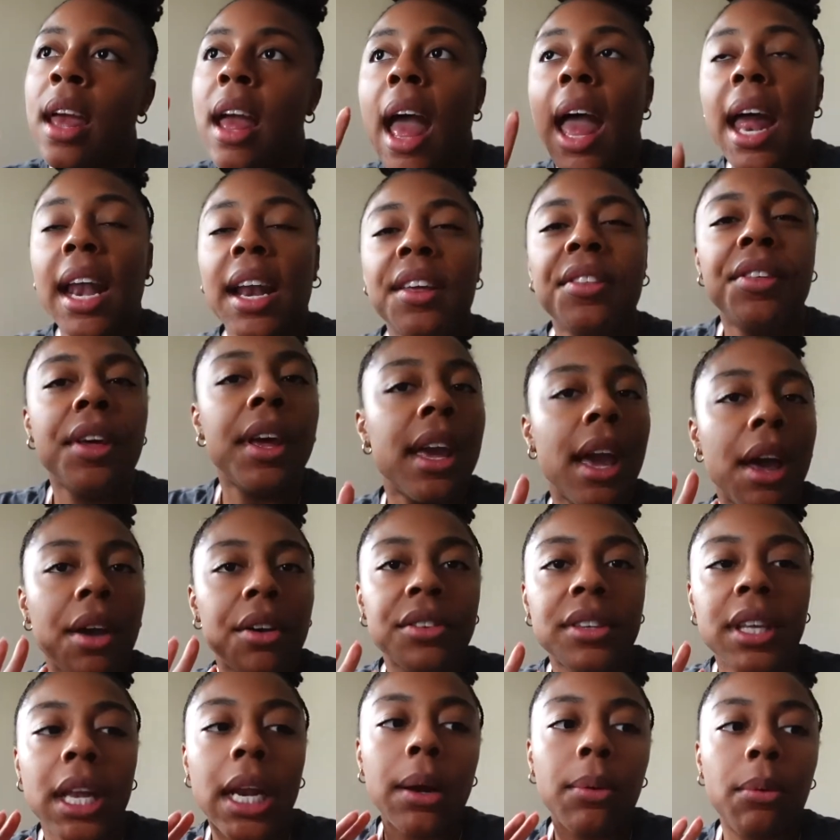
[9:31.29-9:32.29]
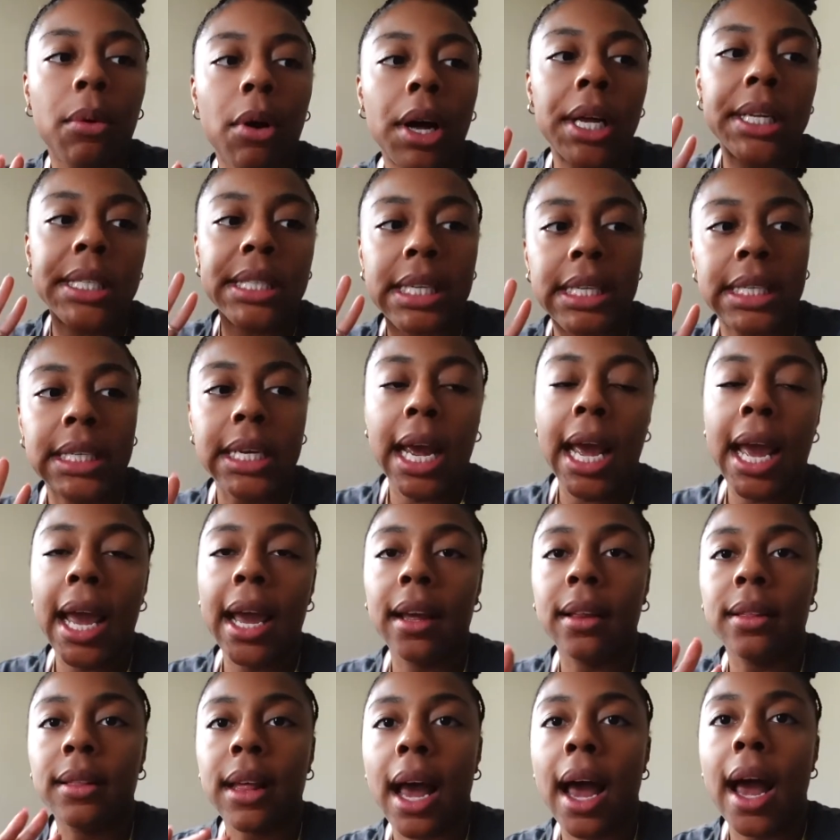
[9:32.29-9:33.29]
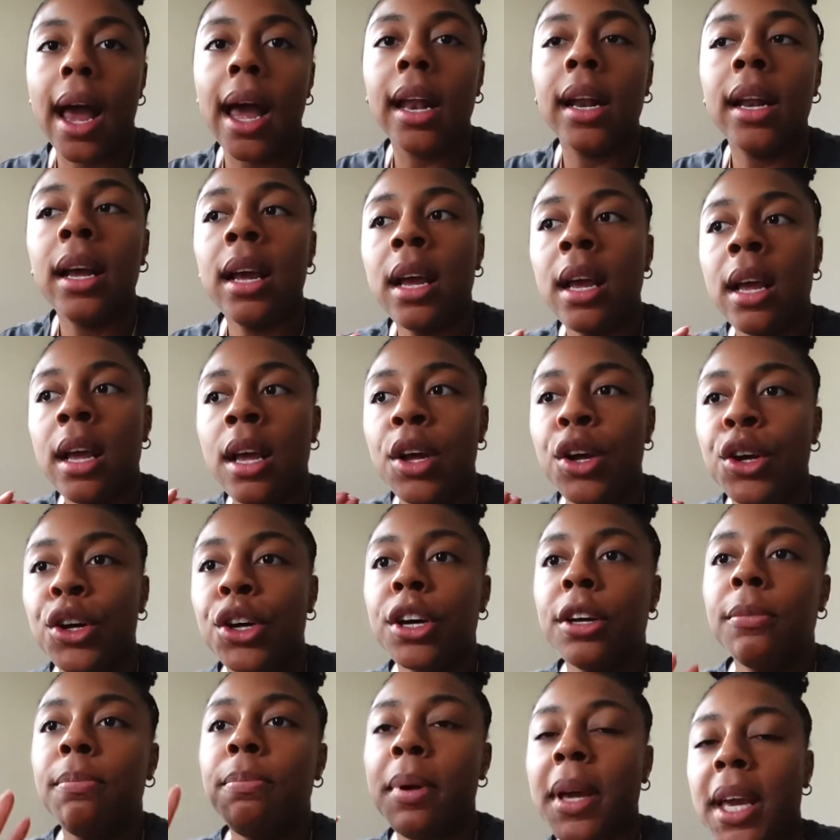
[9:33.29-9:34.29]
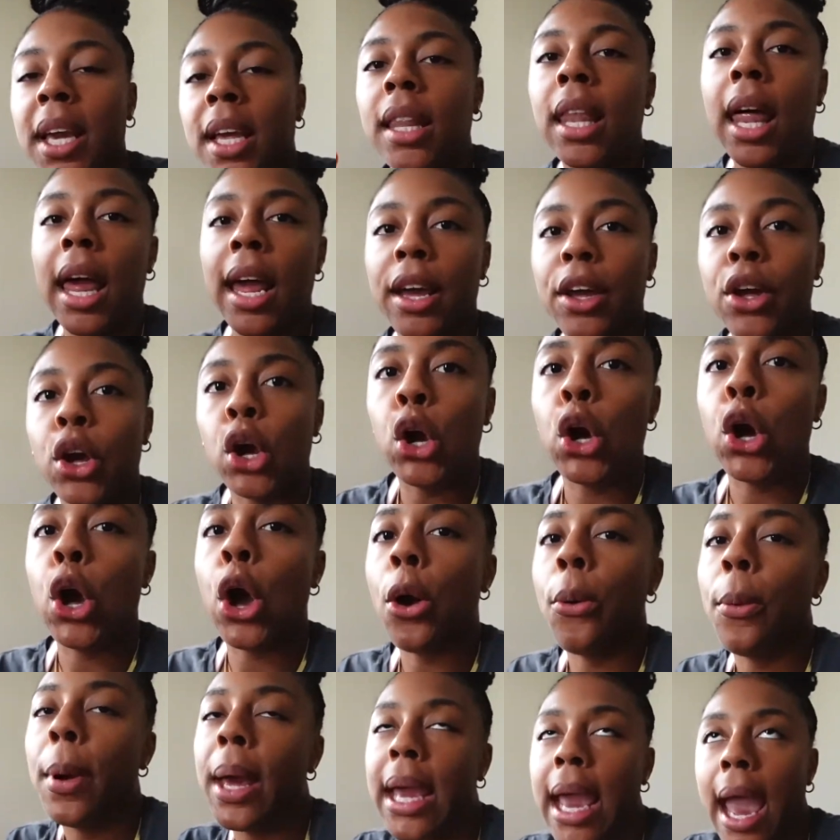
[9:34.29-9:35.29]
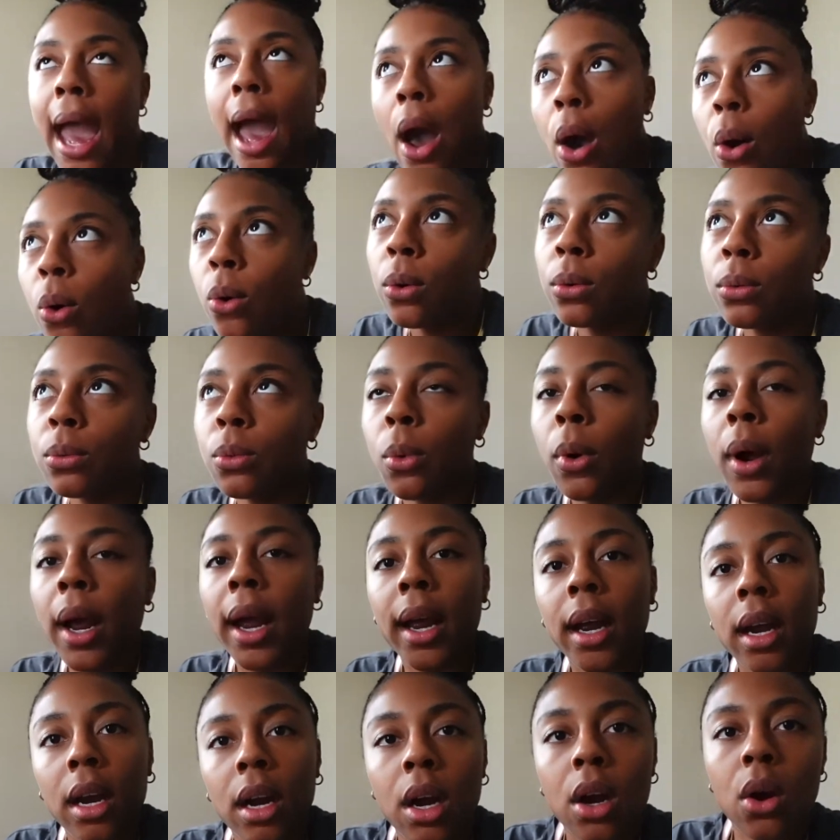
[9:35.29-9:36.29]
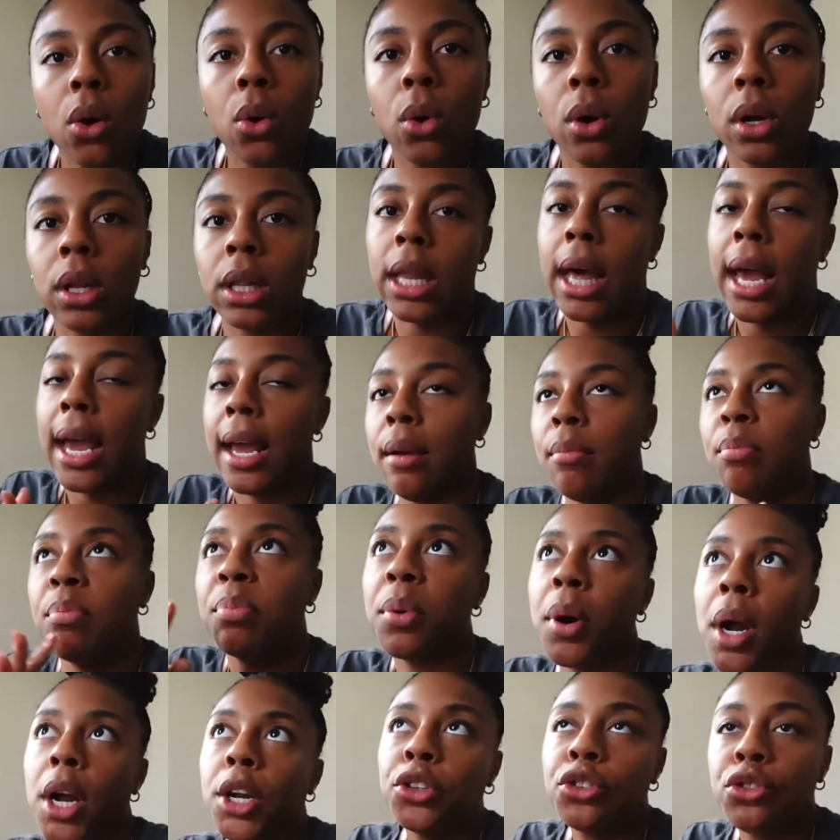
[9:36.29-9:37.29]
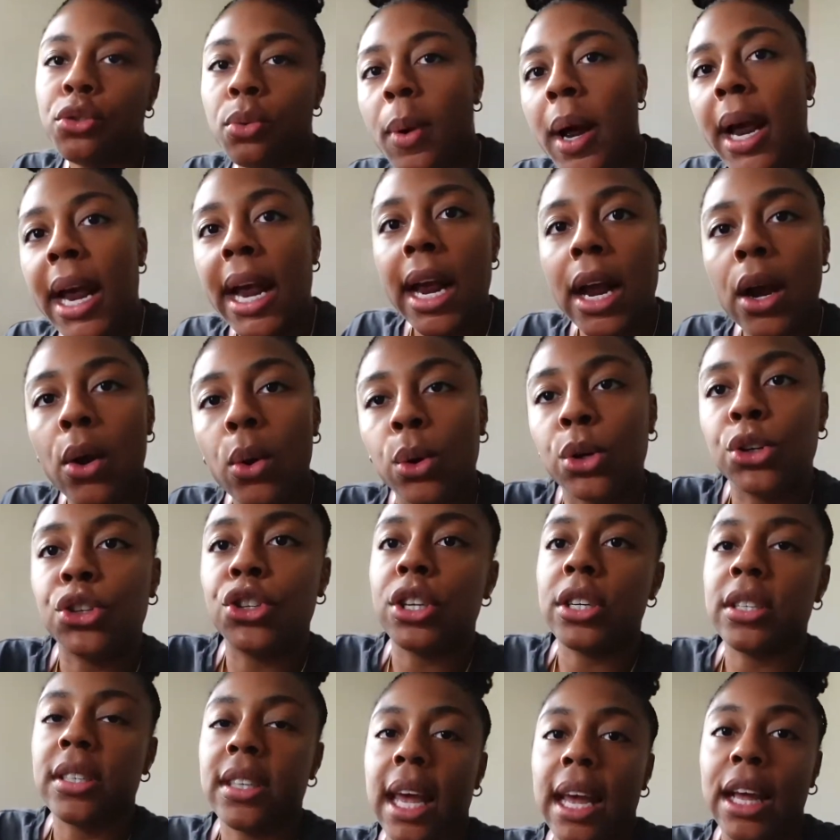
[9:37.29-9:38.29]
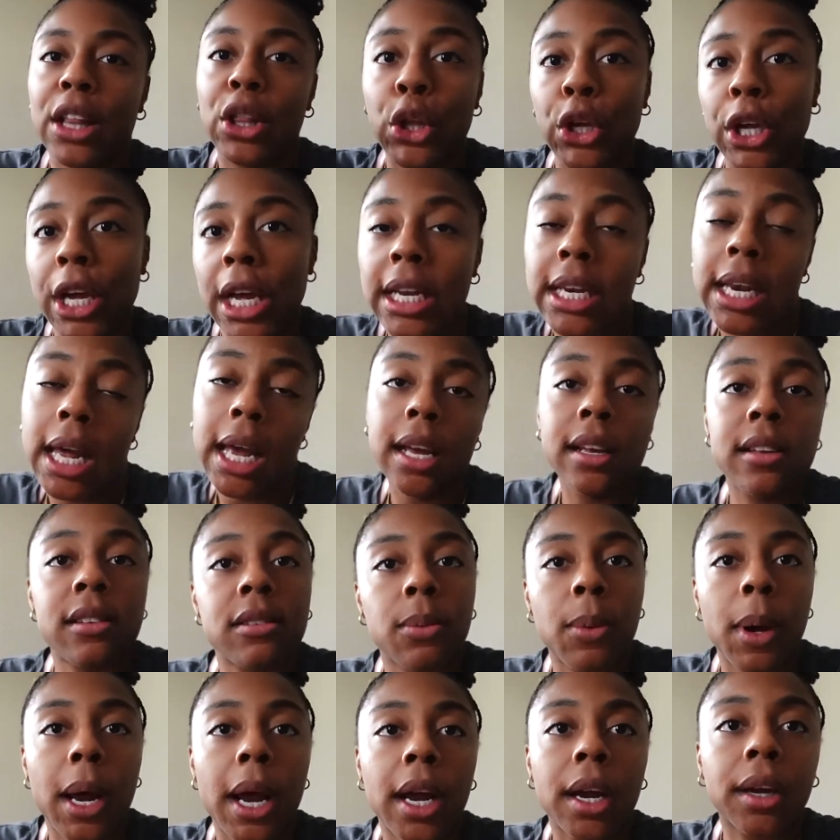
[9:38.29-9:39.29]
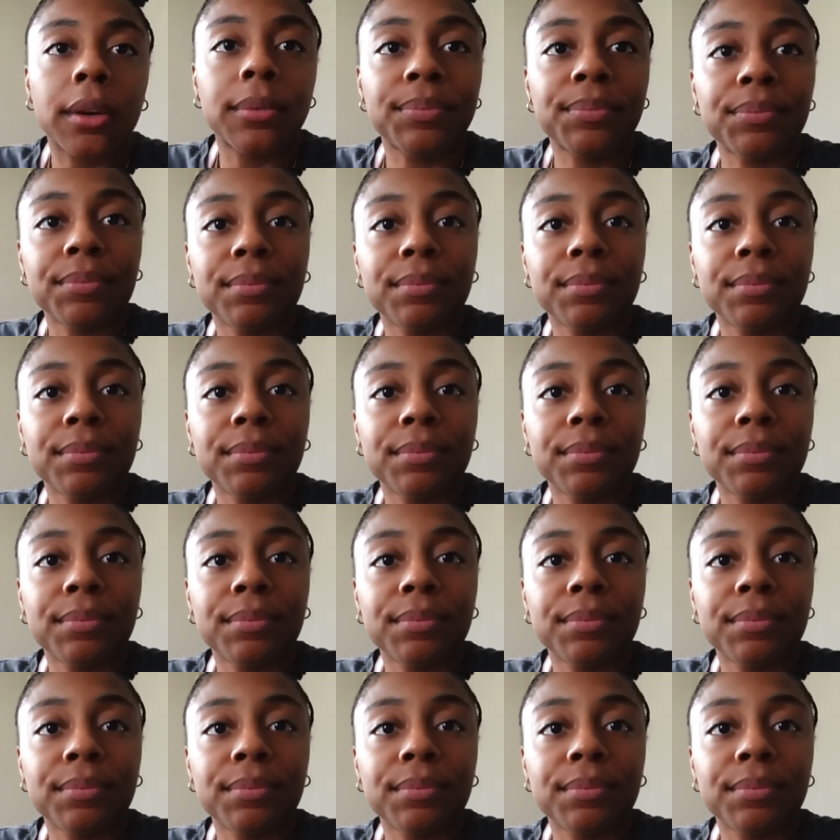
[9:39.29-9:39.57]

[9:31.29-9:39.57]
anything else that I want to take that could be like going out wear or like brunch wear or just like looking nice wear.